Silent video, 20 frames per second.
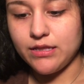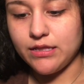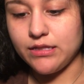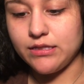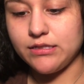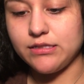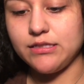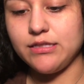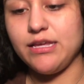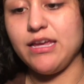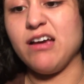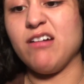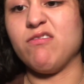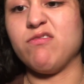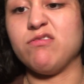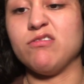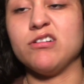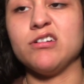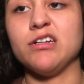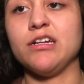This is the
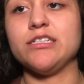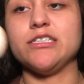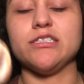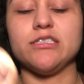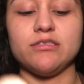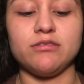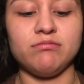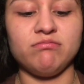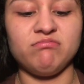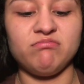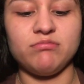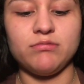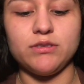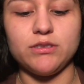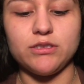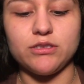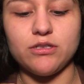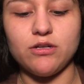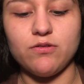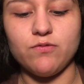e.l.f. one. I just
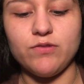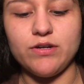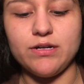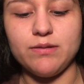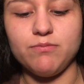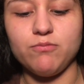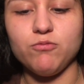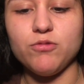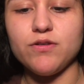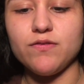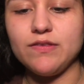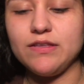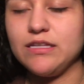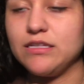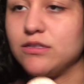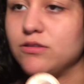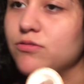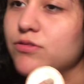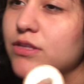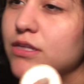got random one of these
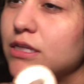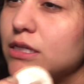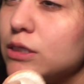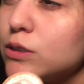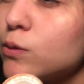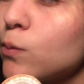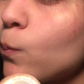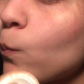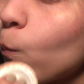little thingies.